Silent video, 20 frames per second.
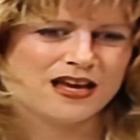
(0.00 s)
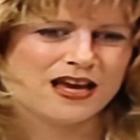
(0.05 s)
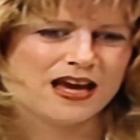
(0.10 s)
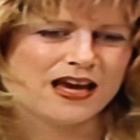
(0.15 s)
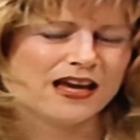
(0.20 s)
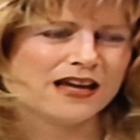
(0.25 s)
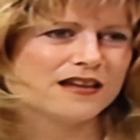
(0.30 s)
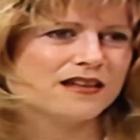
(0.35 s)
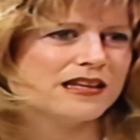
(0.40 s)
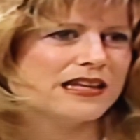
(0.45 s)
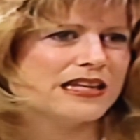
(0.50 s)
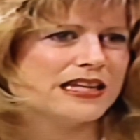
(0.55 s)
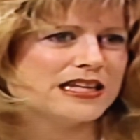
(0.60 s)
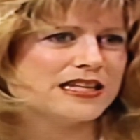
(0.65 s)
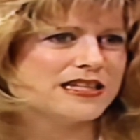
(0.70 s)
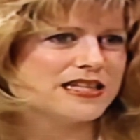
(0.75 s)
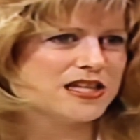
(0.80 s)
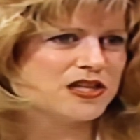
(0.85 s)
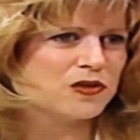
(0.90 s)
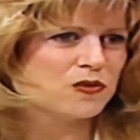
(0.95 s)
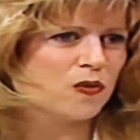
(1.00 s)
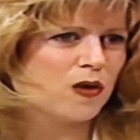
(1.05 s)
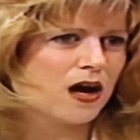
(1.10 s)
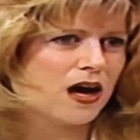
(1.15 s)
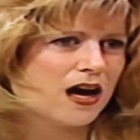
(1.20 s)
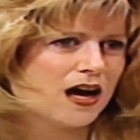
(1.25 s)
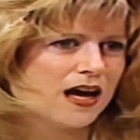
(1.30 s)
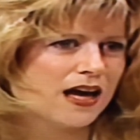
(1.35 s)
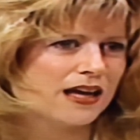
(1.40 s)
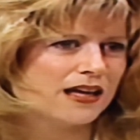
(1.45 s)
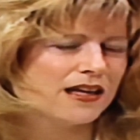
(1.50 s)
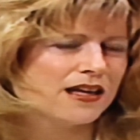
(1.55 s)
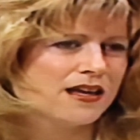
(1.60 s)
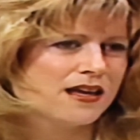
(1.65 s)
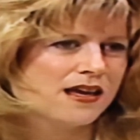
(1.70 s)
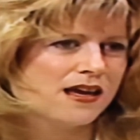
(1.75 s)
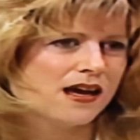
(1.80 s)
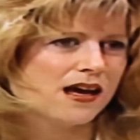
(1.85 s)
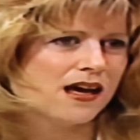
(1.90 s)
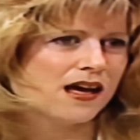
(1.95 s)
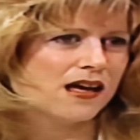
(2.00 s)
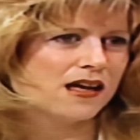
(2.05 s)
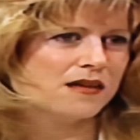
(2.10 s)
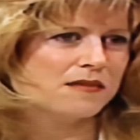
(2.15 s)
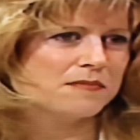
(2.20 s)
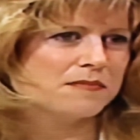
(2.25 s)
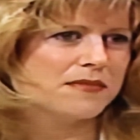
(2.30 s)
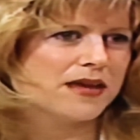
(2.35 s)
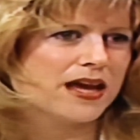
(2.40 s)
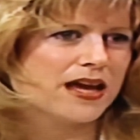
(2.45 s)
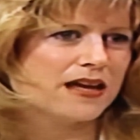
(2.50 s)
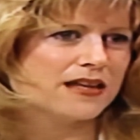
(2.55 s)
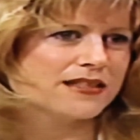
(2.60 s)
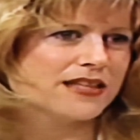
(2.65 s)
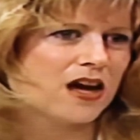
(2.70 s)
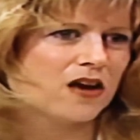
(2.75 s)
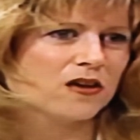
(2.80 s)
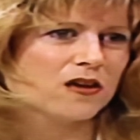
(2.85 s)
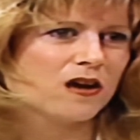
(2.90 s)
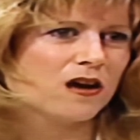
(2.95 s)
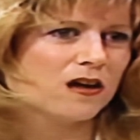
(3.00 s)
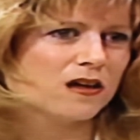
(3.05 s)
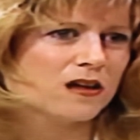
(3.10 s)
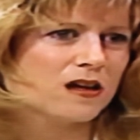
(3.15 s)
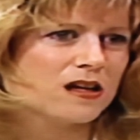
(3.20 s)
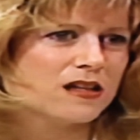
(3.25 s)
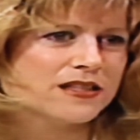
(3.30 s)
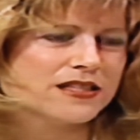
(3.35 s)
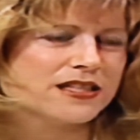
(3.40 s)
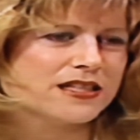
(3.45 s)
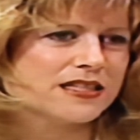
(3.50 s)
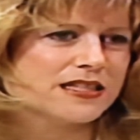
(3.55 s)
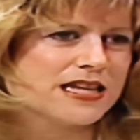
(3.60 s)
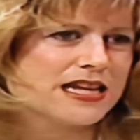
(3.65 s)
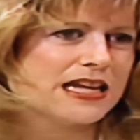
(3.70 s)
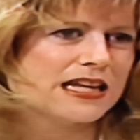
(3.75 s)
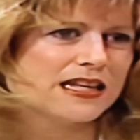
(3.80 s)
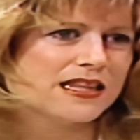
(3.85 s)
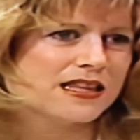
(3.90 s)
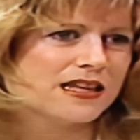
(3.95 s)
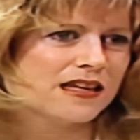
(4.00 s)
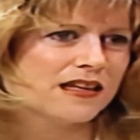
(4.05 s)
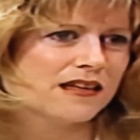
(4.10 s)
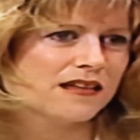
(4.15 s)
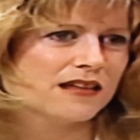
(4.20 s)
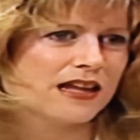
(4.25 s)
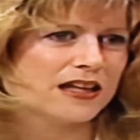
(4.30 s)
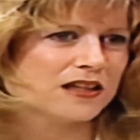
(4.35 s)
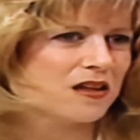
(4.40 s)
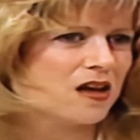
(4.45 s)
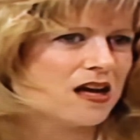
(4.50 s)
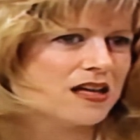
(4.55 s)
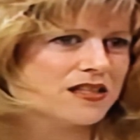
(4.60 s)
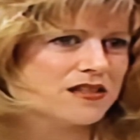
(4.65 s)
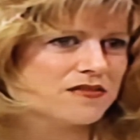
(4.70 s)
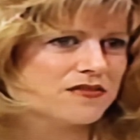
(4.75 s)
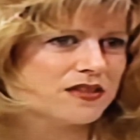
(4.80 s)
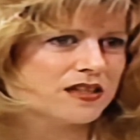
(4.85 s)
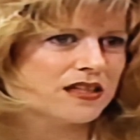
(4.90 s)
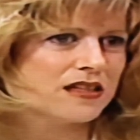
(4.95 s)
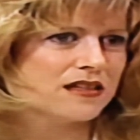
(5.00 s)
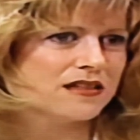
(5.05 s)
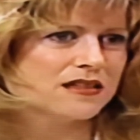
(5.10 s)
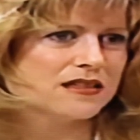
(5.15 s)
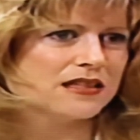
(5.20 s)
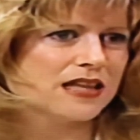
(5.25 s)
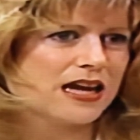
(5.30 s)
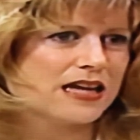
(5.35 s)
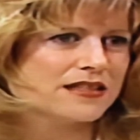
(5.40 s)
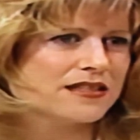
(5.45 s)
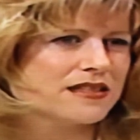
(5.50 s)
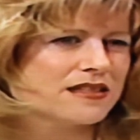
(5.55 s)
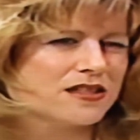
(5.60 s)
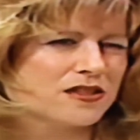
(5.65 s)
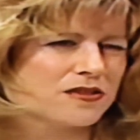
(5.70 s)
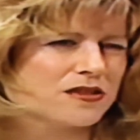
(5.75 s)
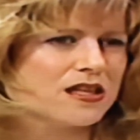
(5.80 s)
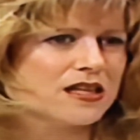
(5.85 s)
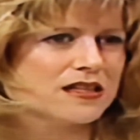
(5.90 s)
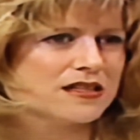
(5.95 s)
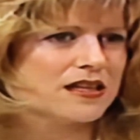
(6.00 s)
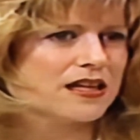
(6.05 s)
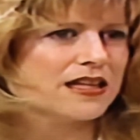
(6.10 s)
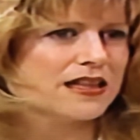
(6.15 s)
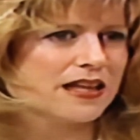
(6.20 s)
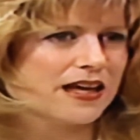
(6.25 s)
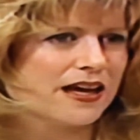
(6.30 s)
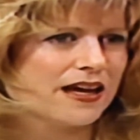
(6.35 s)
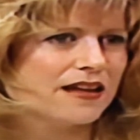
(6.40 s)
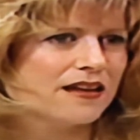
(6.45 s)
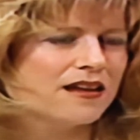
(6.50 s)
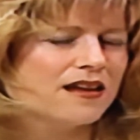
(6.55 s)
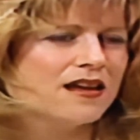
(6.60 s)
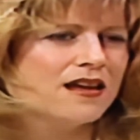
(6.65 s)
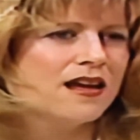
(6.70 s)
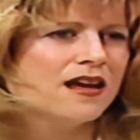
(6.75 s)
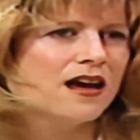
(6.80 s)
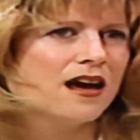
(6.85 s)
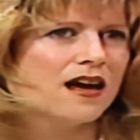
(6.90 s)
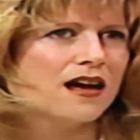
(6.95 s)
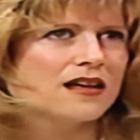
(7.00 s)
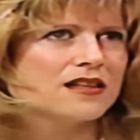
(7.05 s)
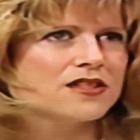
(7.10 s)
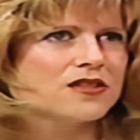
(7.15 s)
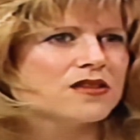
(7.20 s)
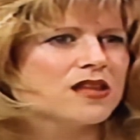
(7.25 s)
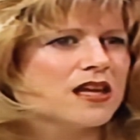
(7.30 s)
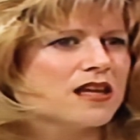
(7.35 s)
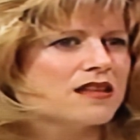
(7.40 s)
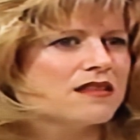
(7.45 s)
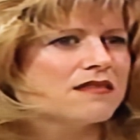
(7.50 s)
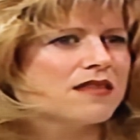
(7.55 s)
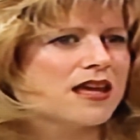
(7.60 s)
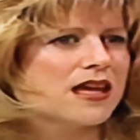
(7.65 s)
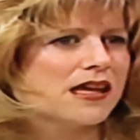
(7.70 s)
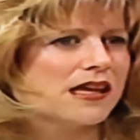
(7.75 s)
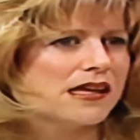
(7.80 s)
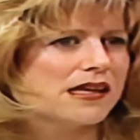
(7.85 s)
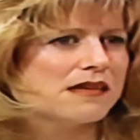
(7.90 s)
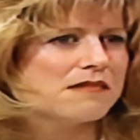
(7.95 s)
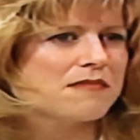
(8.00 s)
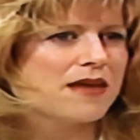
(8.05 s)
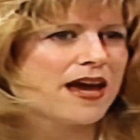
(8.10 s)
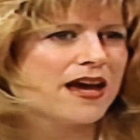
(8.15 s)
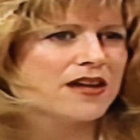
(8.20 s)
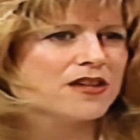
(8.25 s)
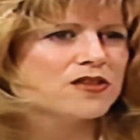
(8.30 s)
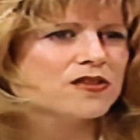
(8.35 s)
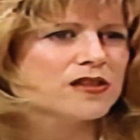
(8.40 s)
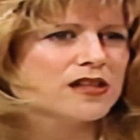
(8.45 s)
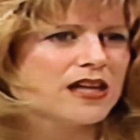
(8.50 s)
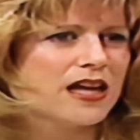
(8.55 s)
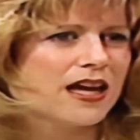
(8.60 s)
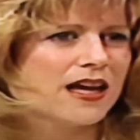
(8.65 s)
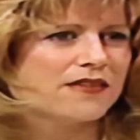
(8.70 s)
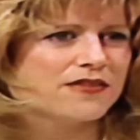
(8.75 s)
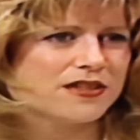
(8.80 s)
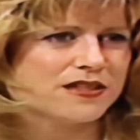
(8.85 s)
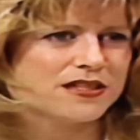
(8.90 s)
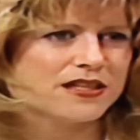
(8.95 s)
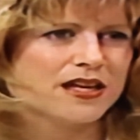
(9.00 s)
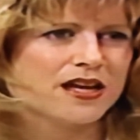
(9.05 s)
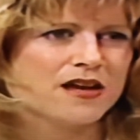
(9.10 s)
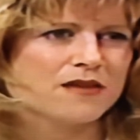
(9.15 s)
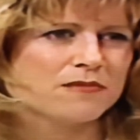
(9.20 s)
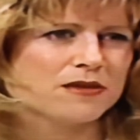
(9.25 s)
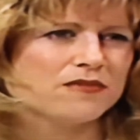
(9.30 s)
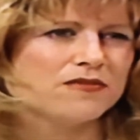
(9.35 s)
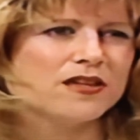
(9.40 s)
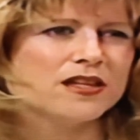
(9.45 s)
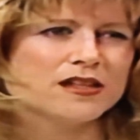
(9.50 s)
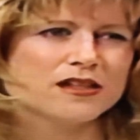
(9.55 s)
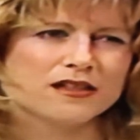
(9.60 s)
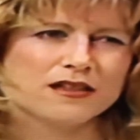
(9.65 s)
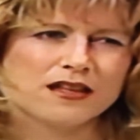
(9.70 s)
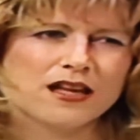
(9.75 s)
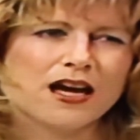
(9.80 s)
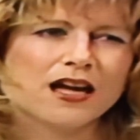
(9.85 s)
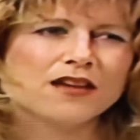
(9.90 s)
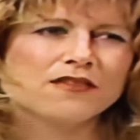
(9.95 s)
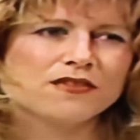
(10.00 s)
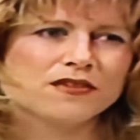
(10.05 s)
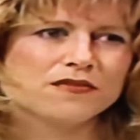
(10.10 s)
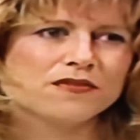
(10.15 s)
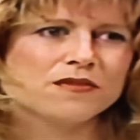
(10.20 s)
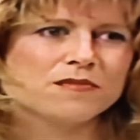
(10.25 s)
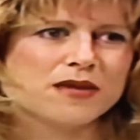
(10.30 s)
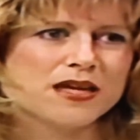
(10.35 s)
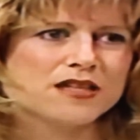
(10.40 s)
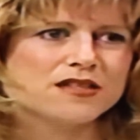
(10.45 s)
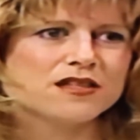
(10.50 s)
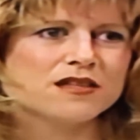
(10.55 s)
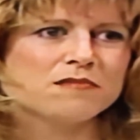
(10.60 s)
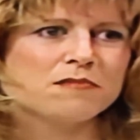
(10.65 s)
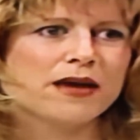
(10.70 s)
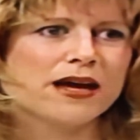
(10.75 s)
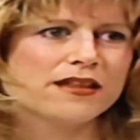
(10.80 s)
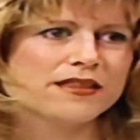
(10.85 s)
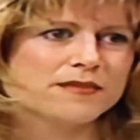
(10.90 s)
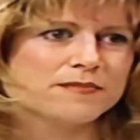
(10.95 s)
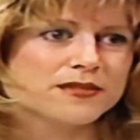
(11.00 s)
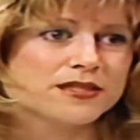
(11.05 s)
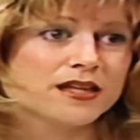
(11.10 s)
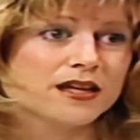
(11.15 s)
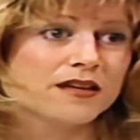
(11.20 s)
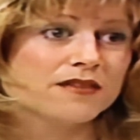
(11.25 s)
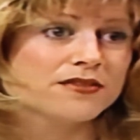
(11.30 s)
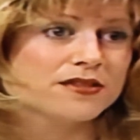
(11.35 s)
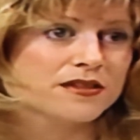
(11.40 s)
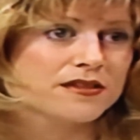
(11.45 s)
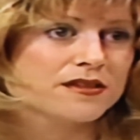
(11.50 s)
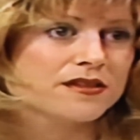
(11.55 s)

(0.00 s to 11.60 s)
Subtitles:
had any DUI, has alcohol caused anything like loss of a license or things like that. So they actually have to reveal a lot of information about themselves.